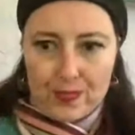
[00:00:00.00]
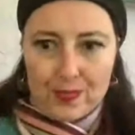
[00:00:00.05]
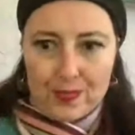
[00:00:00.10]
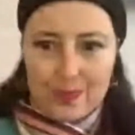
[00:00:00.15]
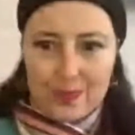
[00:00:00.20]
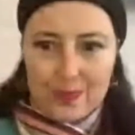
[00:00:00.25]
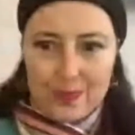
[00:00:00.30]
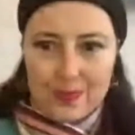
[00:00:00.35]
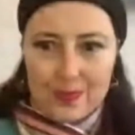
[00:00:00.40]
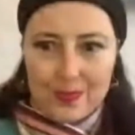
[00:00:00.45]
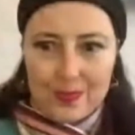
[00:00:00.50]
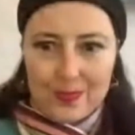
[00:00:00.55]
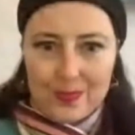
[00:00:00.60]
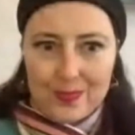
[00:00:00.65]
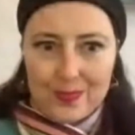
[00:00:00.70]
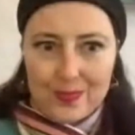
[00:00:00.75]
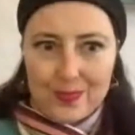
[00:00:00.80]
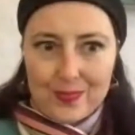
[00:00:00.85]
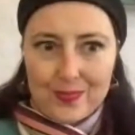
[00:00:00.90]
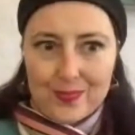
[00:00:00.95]

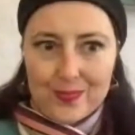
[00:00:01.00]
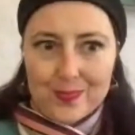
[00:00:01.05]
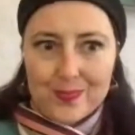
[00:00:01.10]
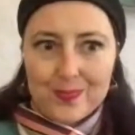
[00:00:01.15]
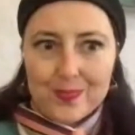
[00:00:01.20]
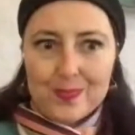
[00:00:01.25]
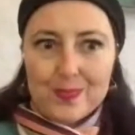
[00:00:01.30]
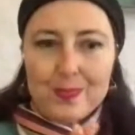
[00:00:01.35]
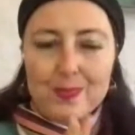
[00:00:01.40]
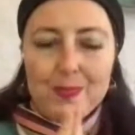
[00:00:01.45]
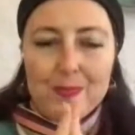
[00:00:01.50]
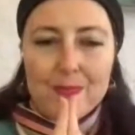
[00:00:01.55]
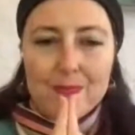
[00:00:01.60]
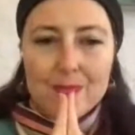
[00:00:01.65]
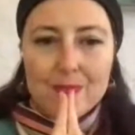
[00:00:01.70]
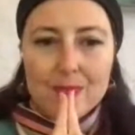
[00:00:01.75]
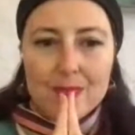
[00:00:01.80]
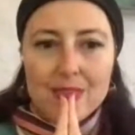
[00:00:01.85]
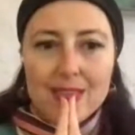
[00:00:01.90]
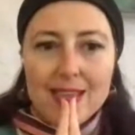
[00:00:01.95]

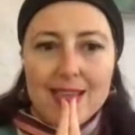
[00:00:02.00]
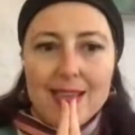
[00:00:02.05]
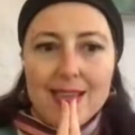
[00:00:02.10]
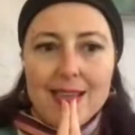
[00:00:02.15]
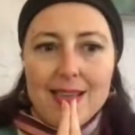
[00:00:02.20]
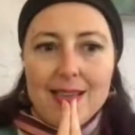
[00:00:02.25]
[no speech]